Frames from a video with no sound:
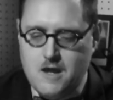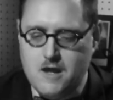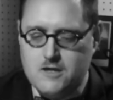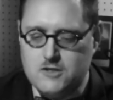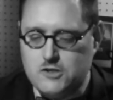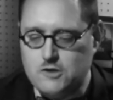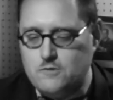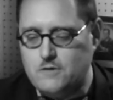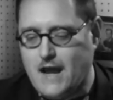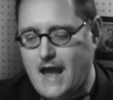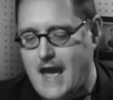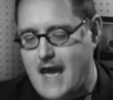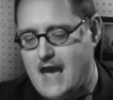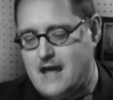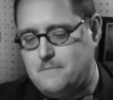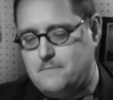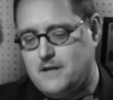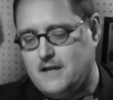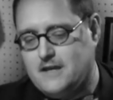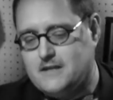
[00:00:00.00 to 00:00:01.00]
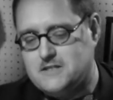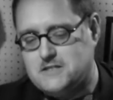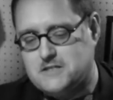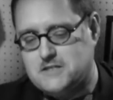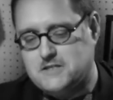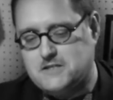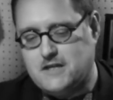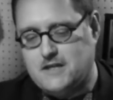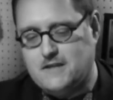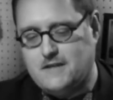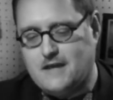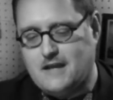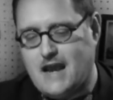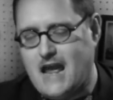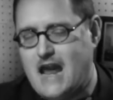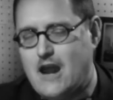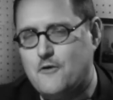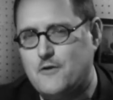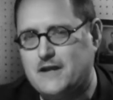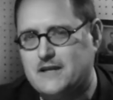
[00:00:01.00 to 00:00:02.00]
Soon Anne begins to see
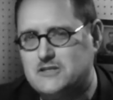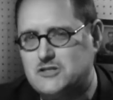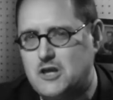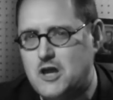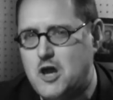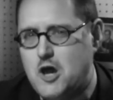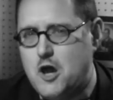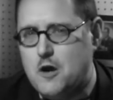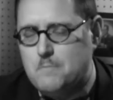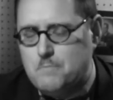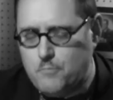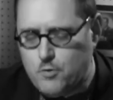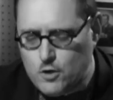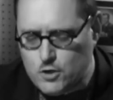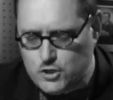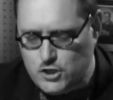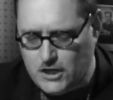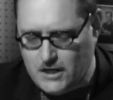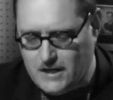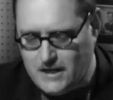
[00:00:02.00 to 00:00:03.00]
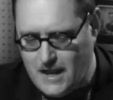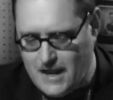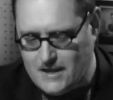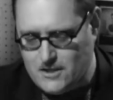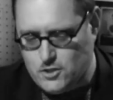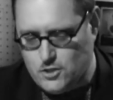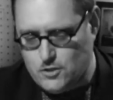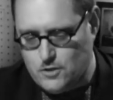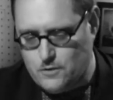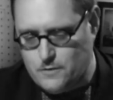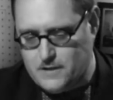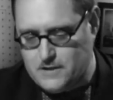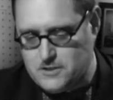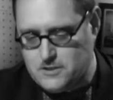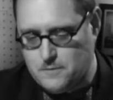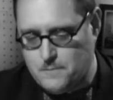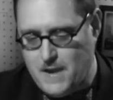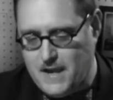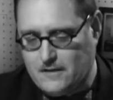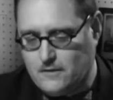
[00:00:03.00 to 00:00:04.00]
that Harriet's pushy nature is
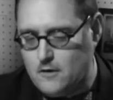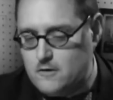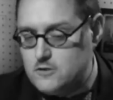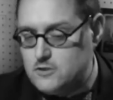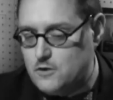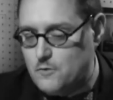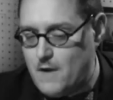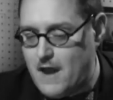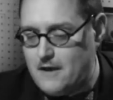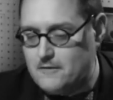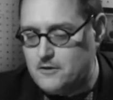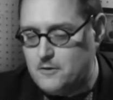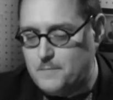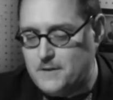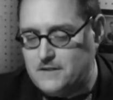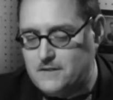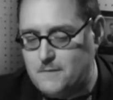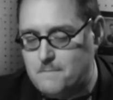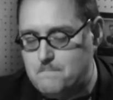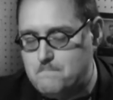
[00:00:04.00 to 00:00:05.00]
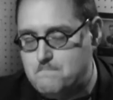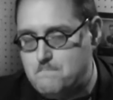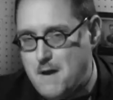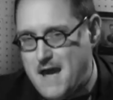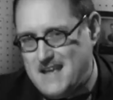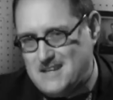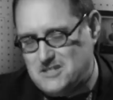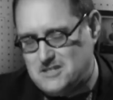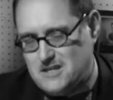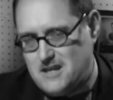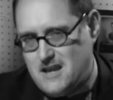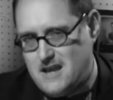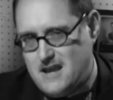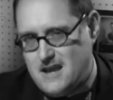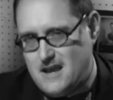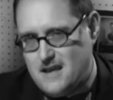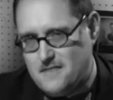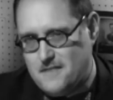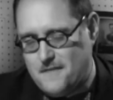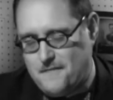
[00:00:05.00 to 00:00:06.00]
to make those around her be the best
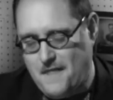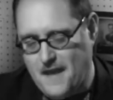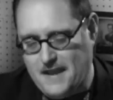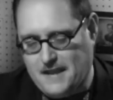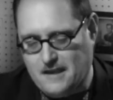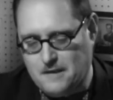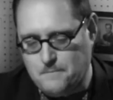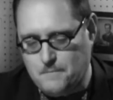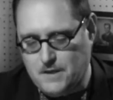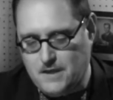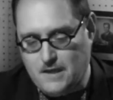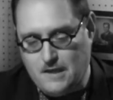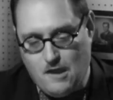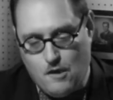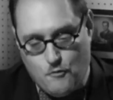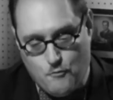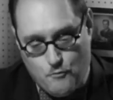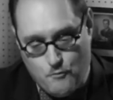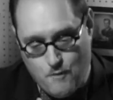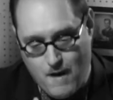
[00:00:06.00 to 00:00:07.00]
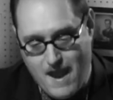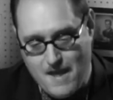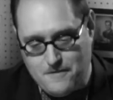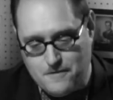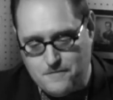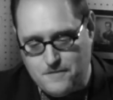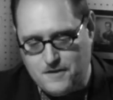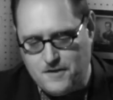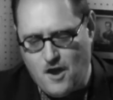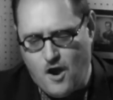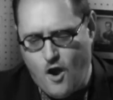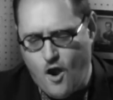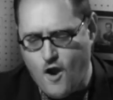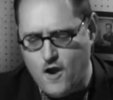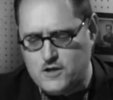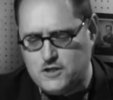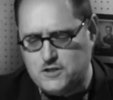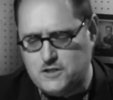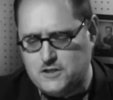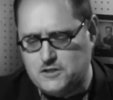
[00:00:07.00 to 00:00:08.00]
that they can be, rather than
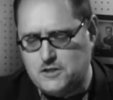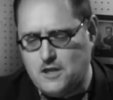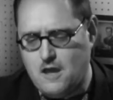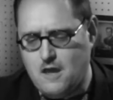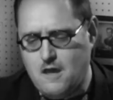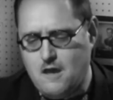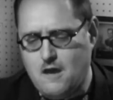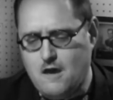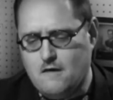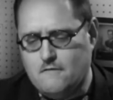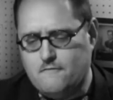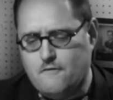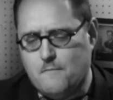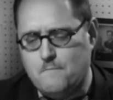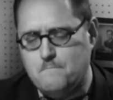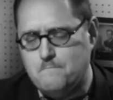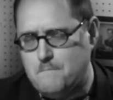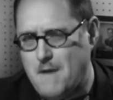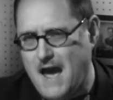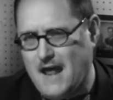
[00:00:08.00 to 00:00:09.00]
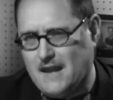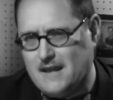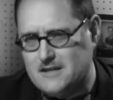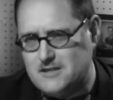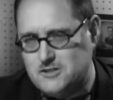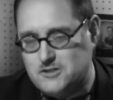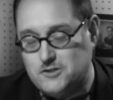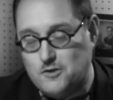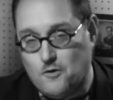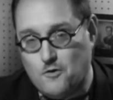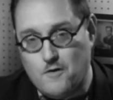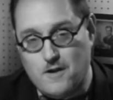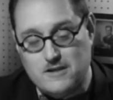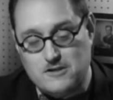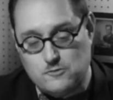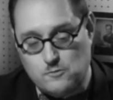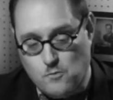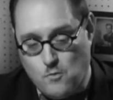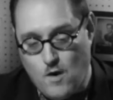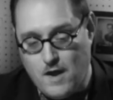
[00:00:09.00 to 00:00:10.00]
harshness from malice, or
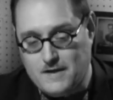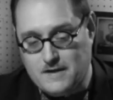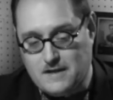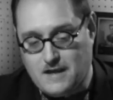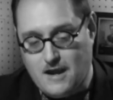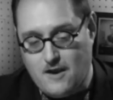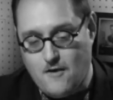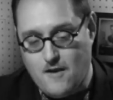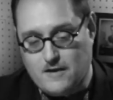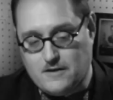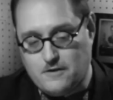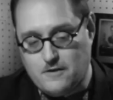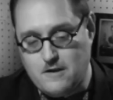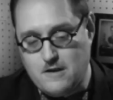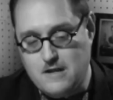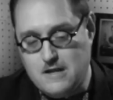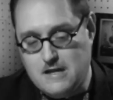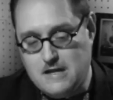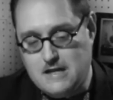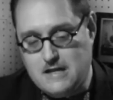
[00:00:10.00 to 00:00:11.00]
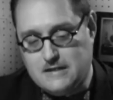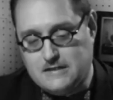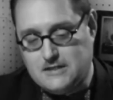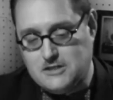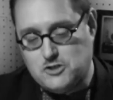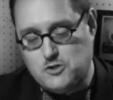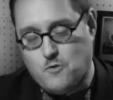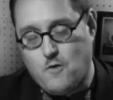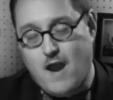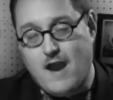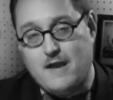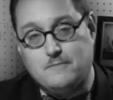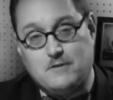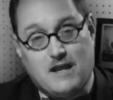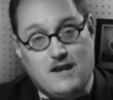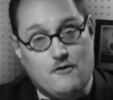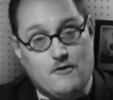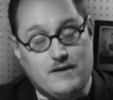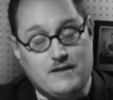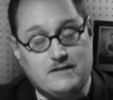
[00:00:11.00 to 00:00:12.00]
as one character described
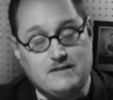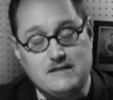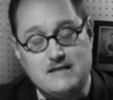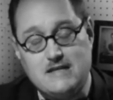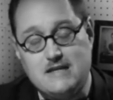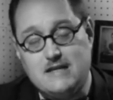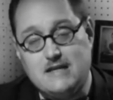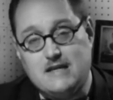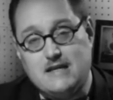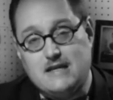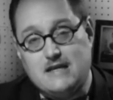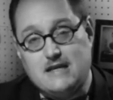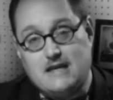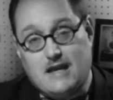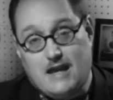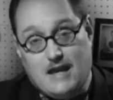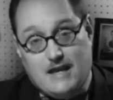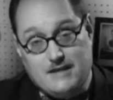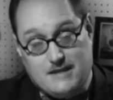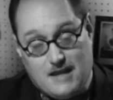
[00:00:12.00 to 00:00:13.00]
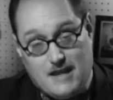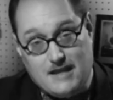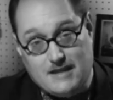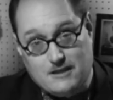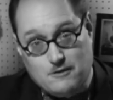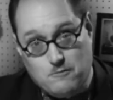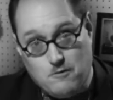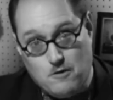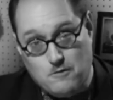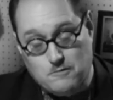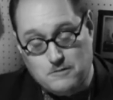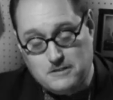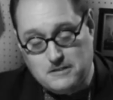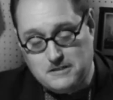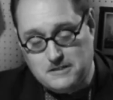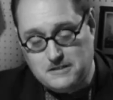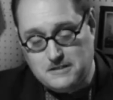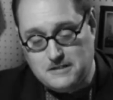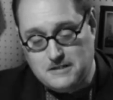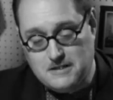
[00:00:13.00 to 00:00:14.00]
Harriet, and I
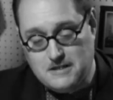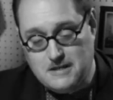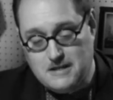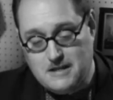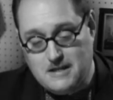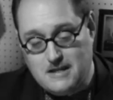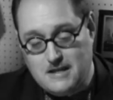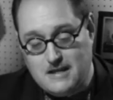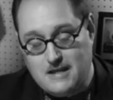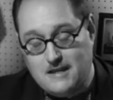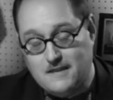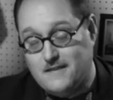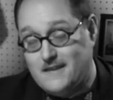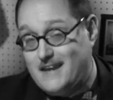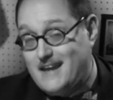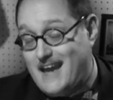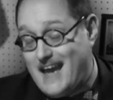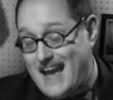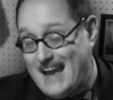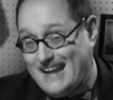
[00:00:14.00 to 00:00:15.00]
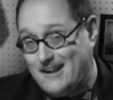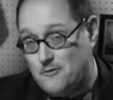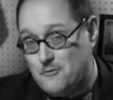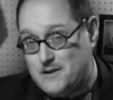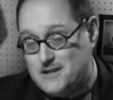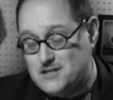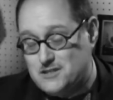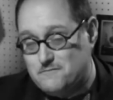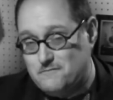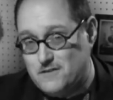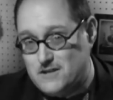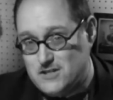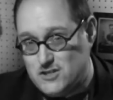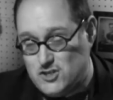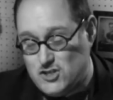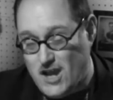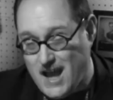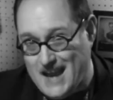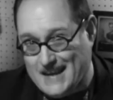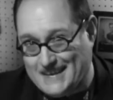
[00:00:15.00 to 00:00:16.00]
quote, "the angriest
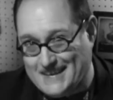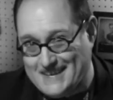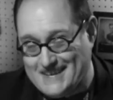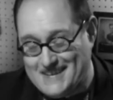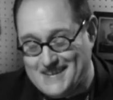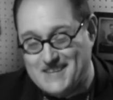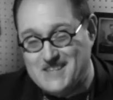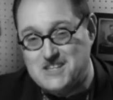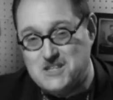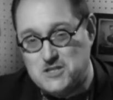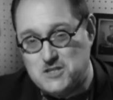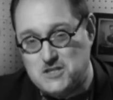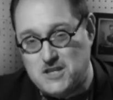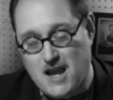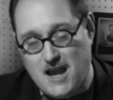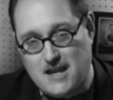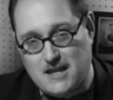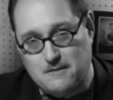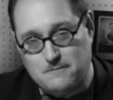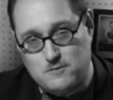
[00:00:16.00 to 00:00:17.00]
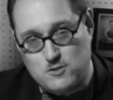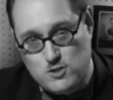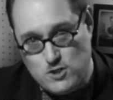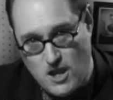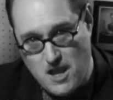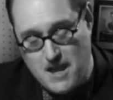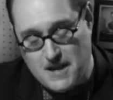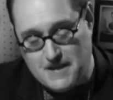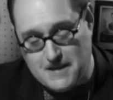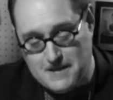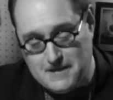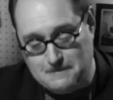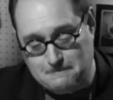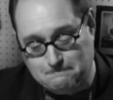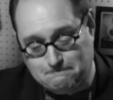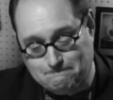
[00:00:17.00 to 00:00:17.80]
vagina this side of China."